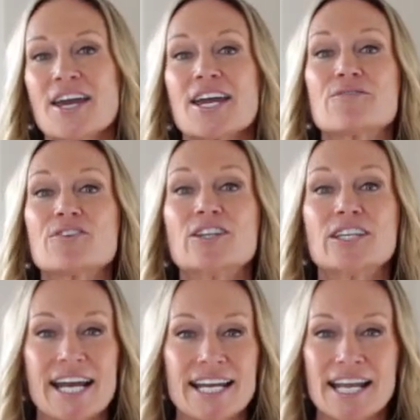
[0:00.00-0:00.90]
If you'd
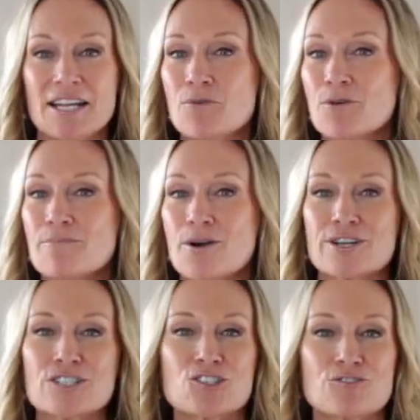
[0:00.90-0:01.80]
like any more
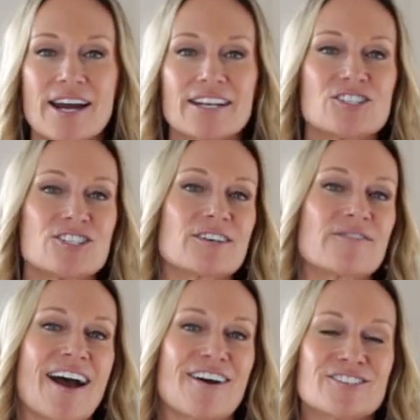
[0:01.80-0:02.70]
market strategies of
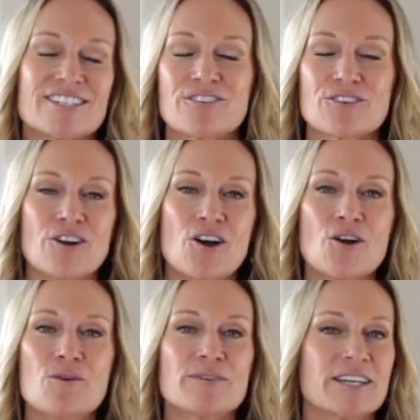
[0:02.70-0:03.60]
how to sell your
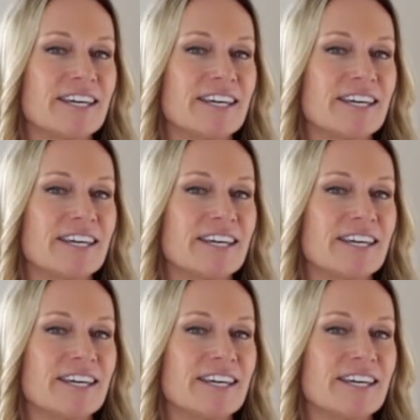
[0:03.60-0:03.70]
home,